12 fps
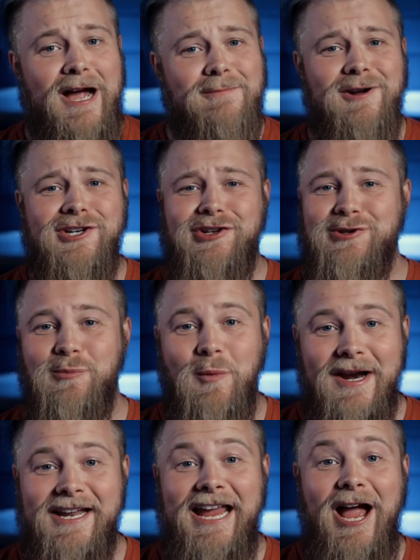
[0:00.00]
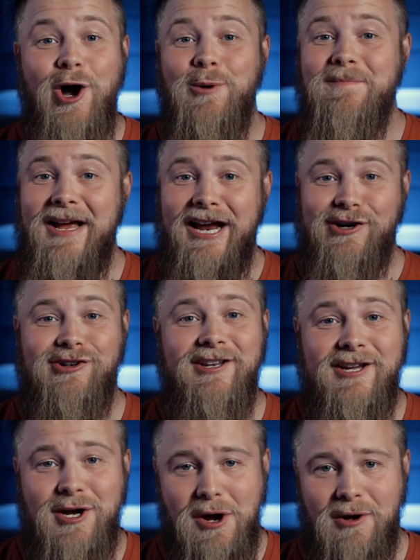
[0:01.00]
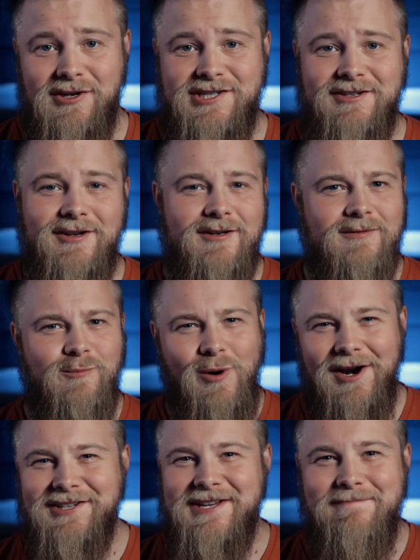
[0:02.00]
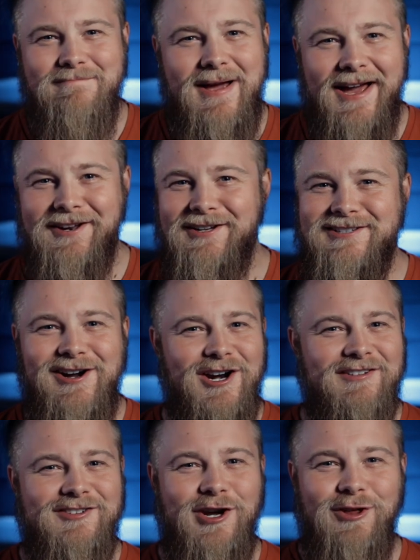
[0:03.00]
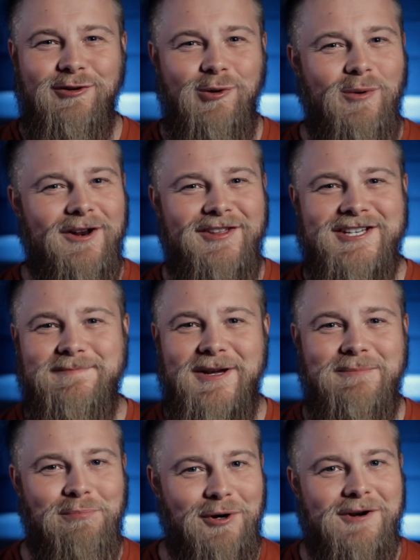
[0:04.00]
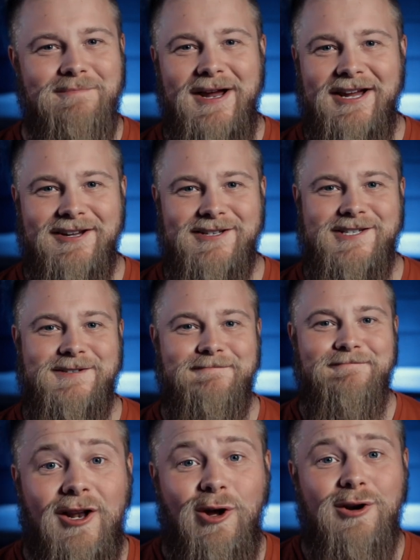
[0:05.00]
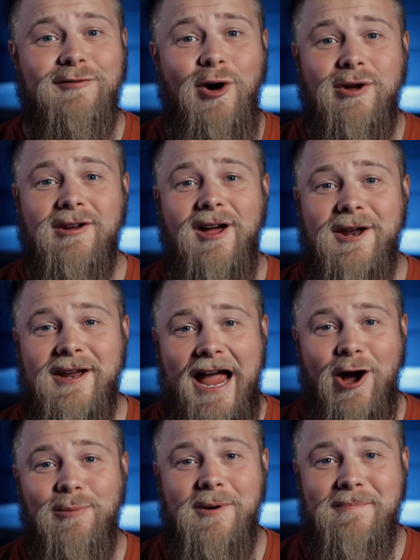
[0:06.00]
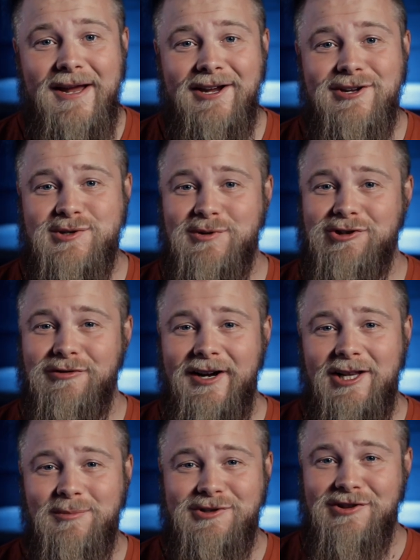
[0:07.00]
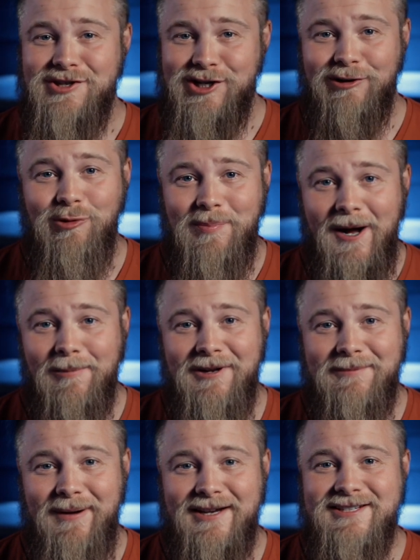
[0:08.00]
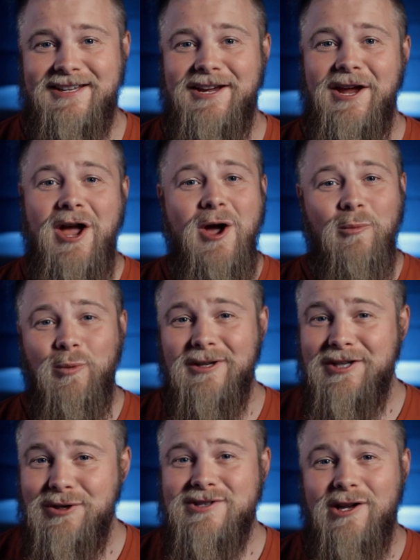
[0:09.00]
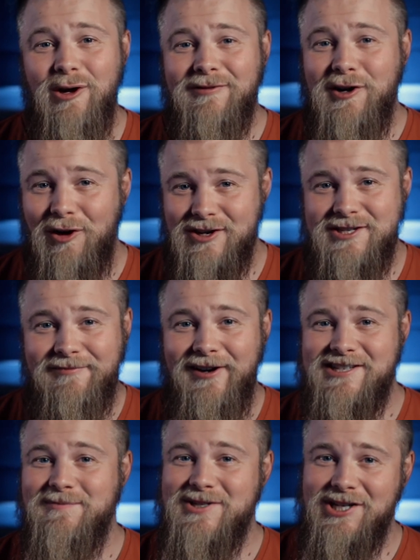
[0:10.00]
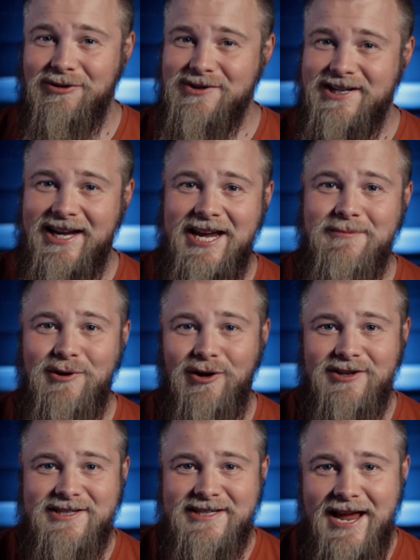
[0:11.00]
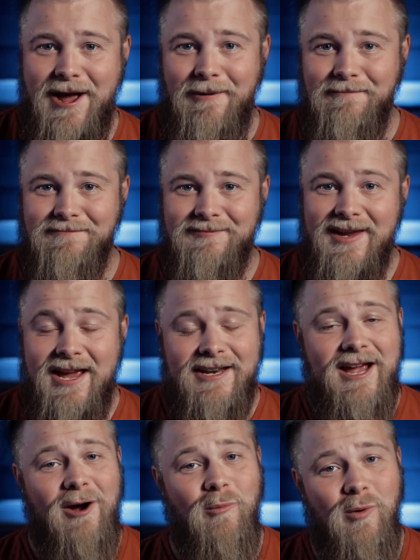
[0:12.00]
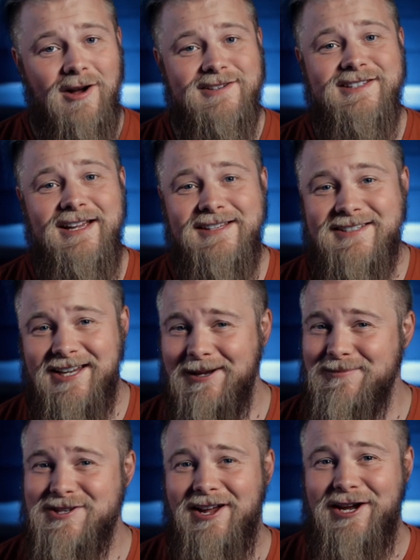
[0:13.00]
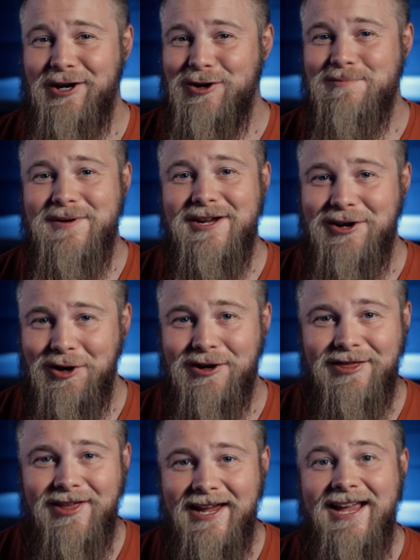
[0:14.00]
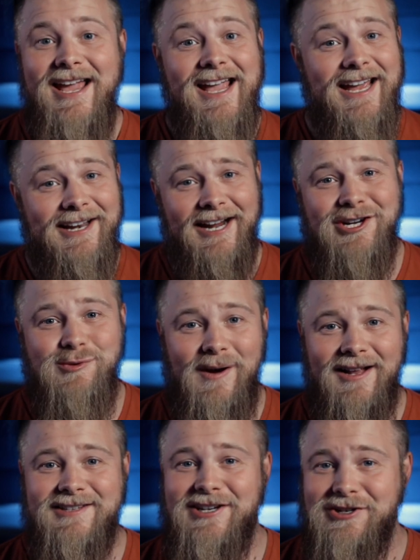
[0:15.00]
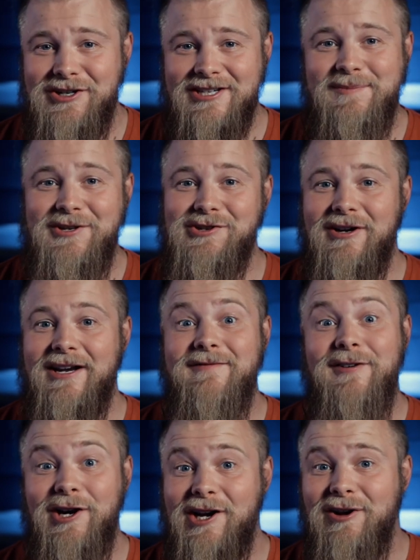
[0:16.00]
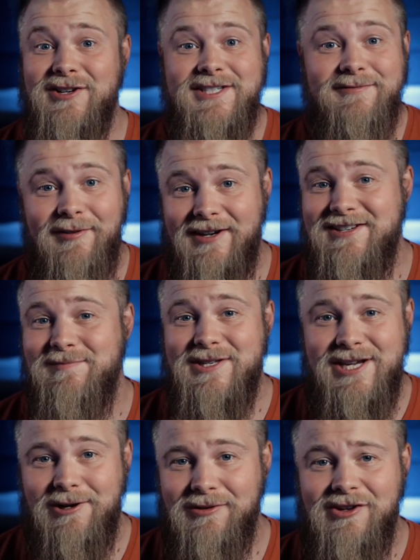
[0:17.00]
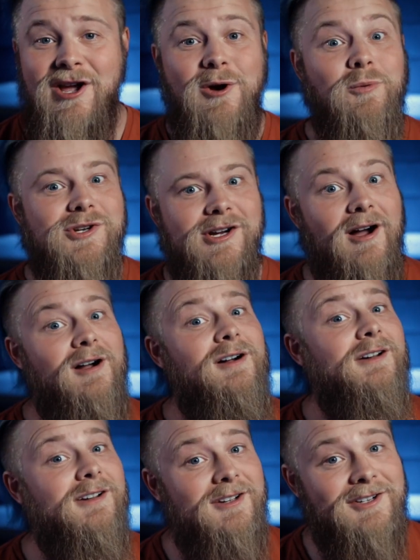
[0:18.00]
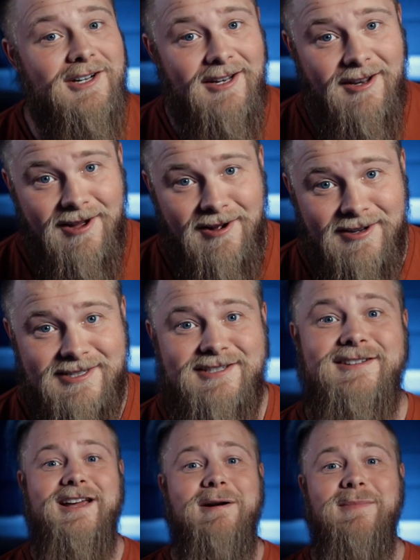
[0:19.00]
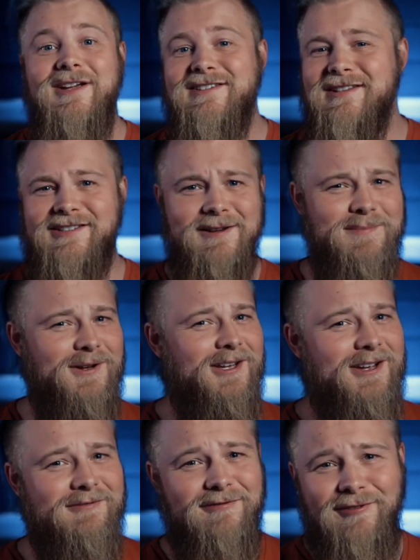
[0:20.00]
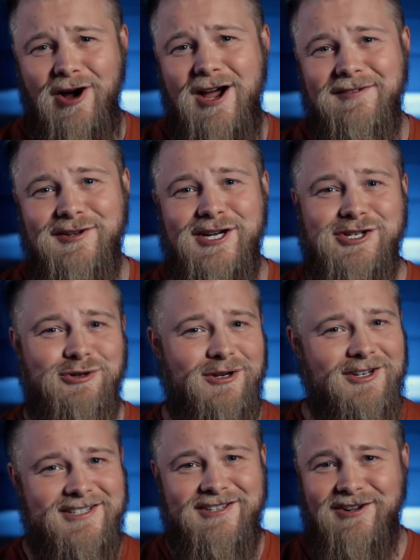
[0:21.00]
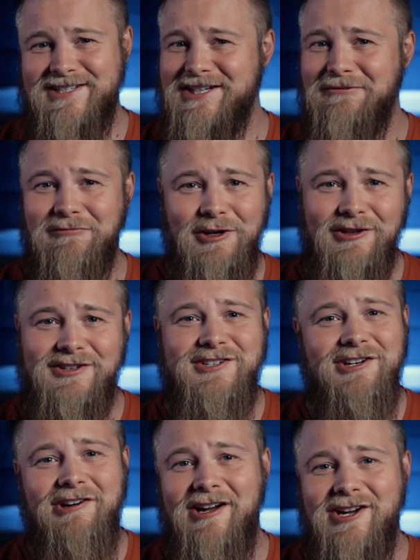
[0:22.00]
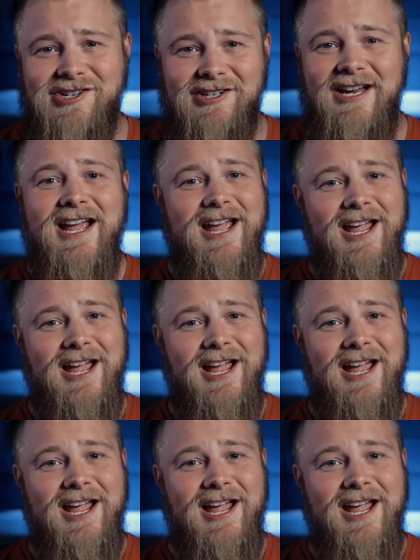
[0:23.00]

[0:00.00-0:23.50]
how much does a wedding album actually cost? And why does it matter kind of go through one of these big printmakers? A lot of online album makers, which are available to the general public basically, will use a lot of cost-effective materials to keep costs down. Now, whilst that seems like it could be a good thing, in actuality, it just means you're getting very cost-effective materials which aren't gonna last. That means that typically in five years, you're gonna start to see real deterioration